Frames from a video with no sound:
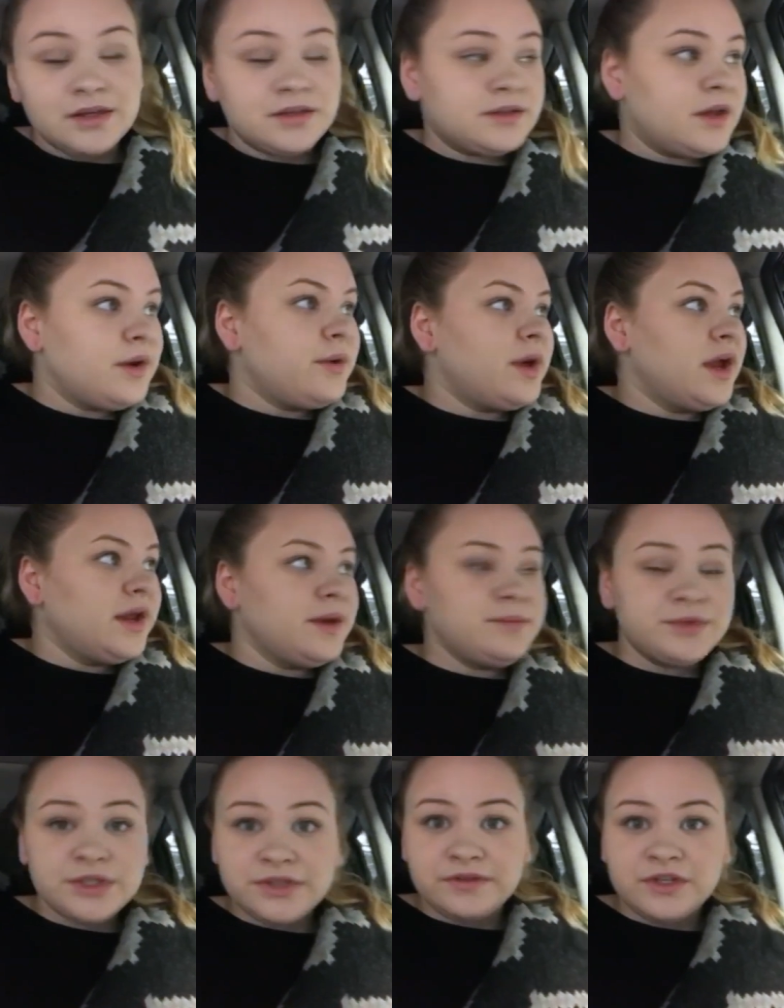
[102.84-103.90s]
So I
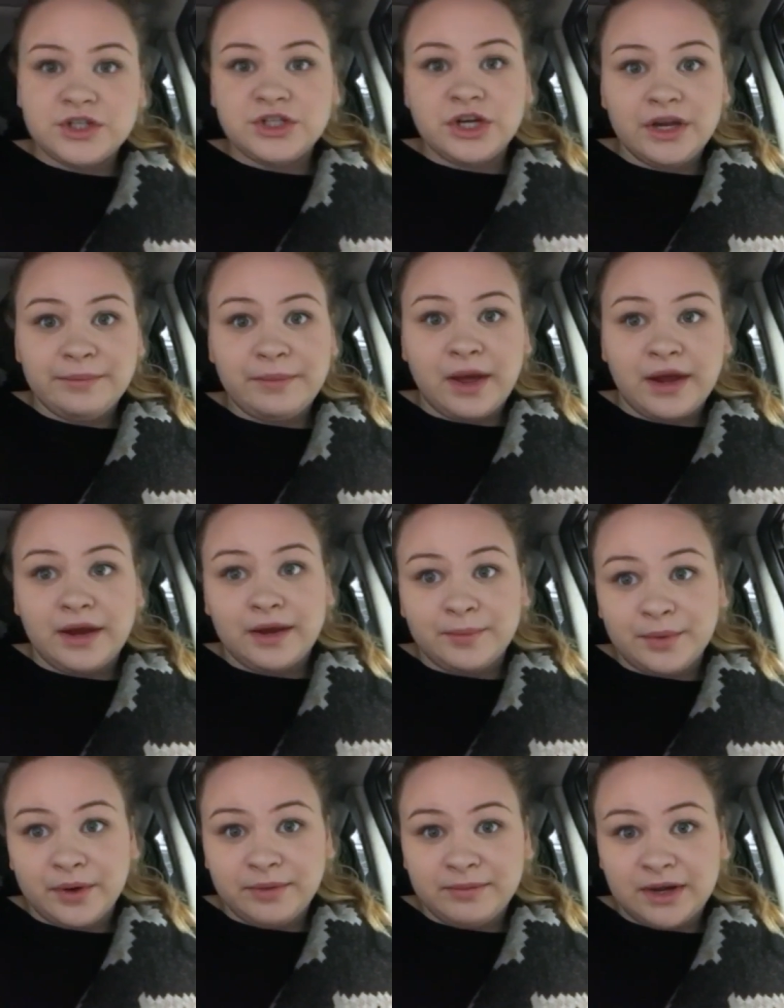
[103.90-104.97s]
am just finishing my
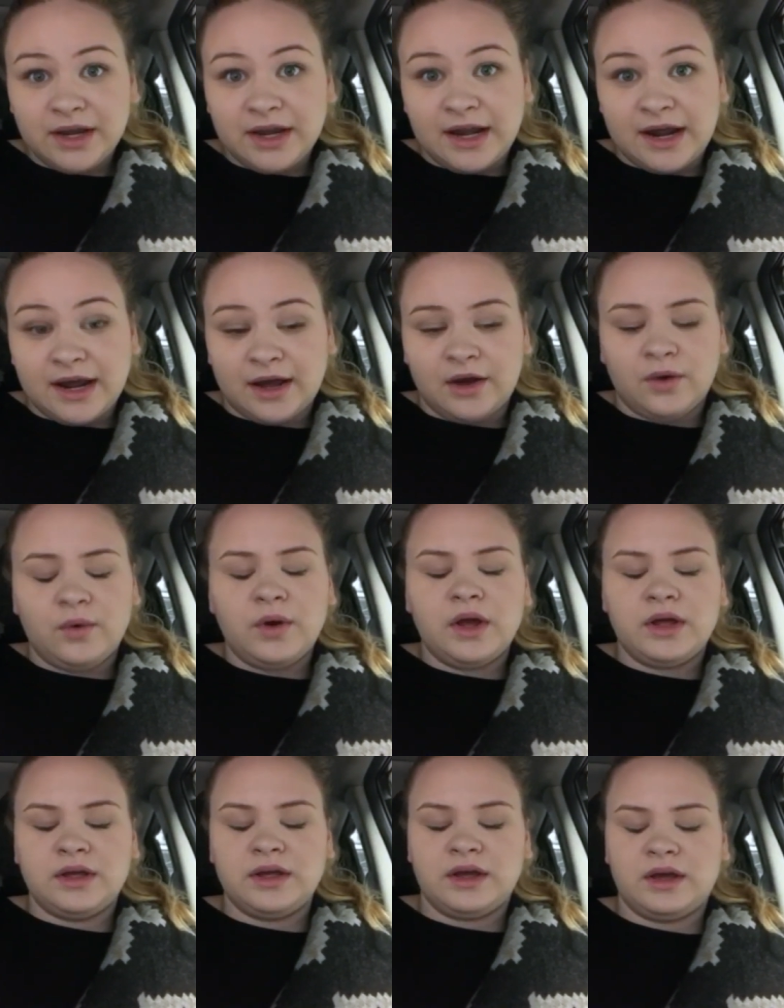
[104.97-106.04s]
appointment now.
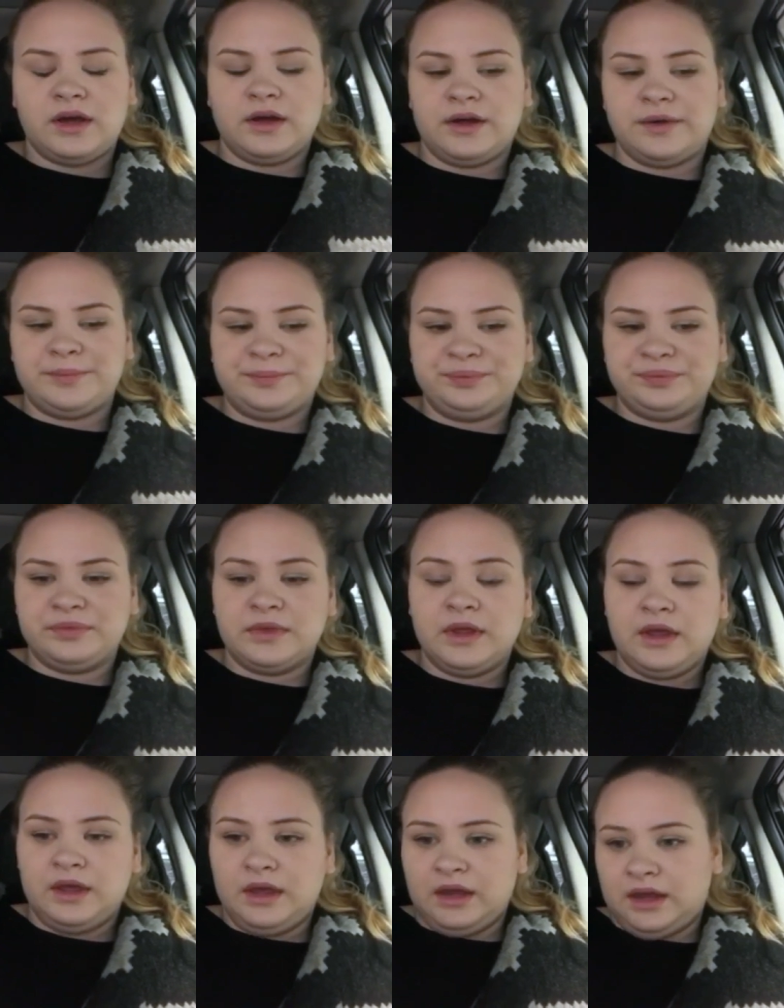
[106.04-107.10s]
Um,
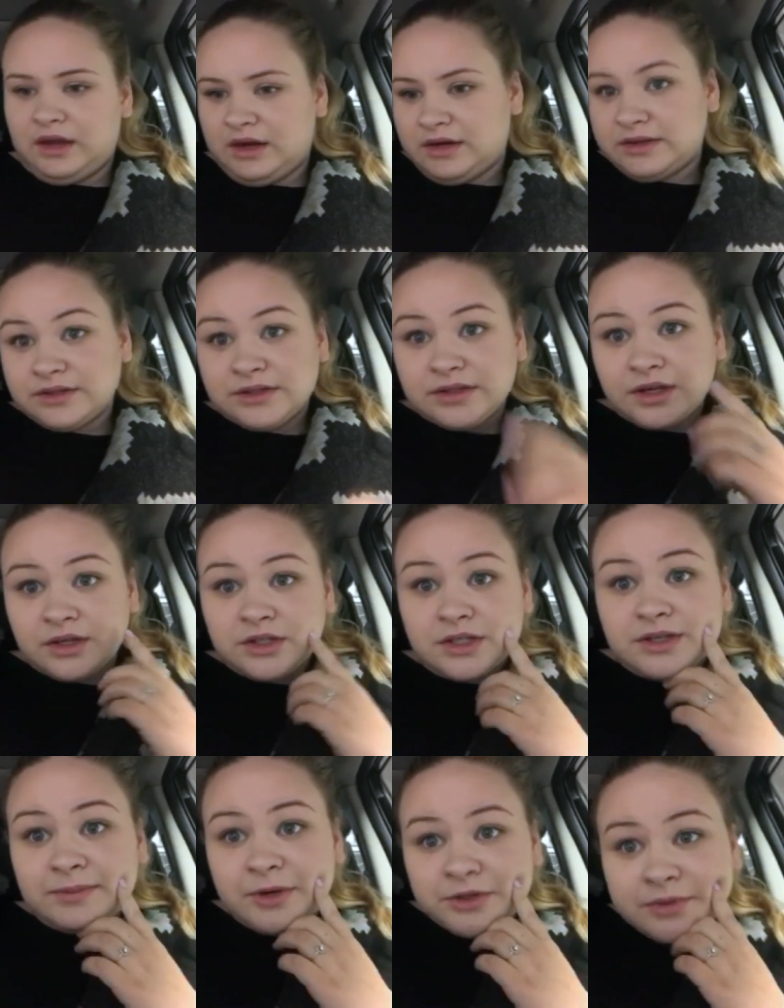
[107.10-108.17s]
it is
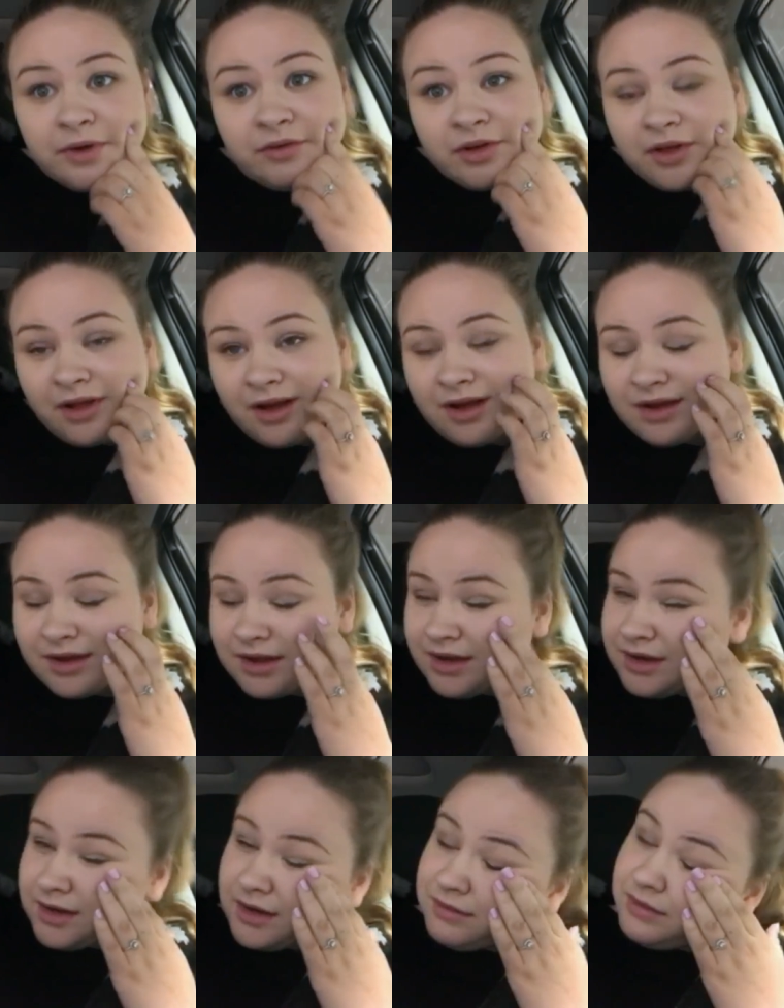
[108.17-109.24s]
just about 12 o'clock
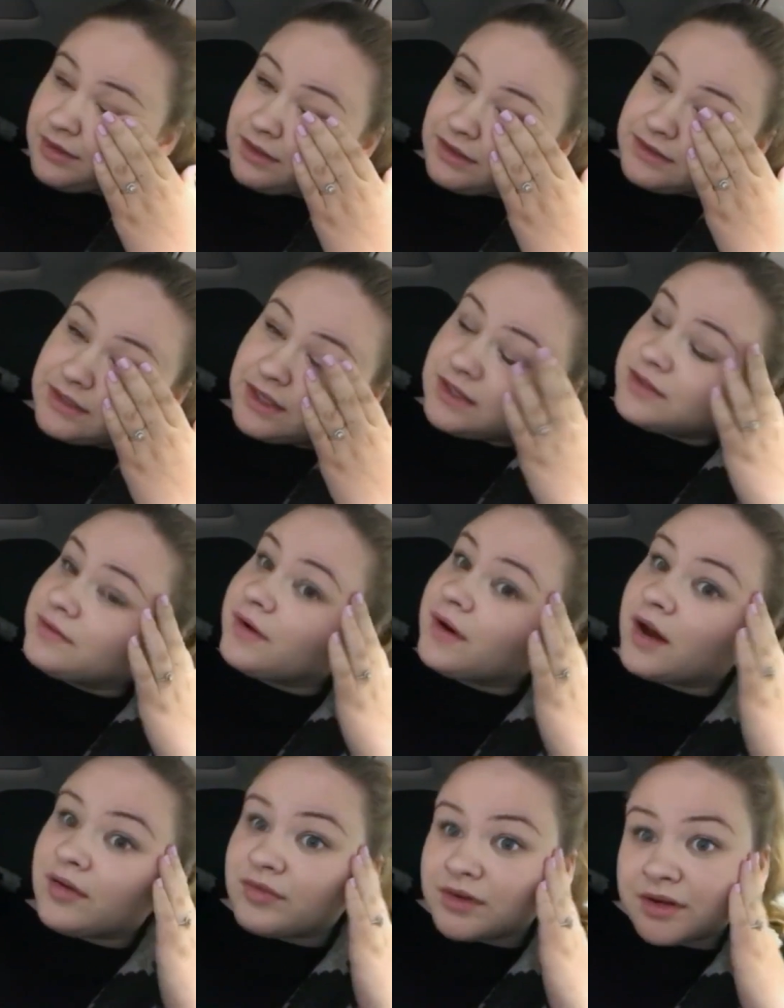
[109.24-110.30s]
and everything takes
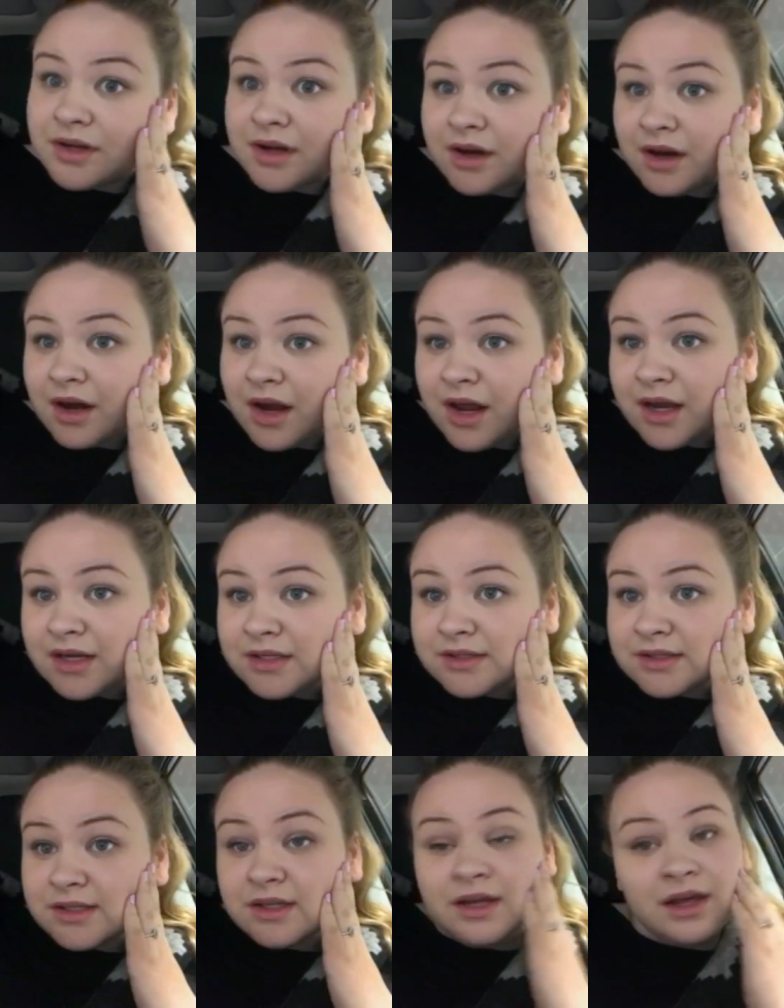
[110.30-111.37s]
forever here
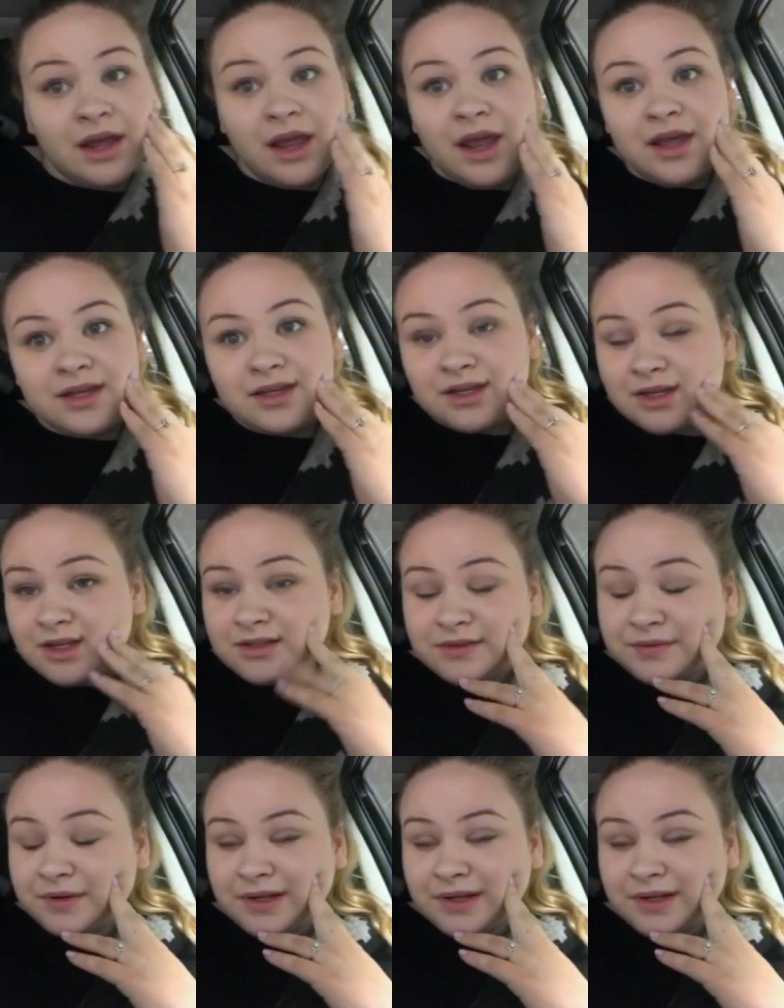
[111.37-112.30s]
and it's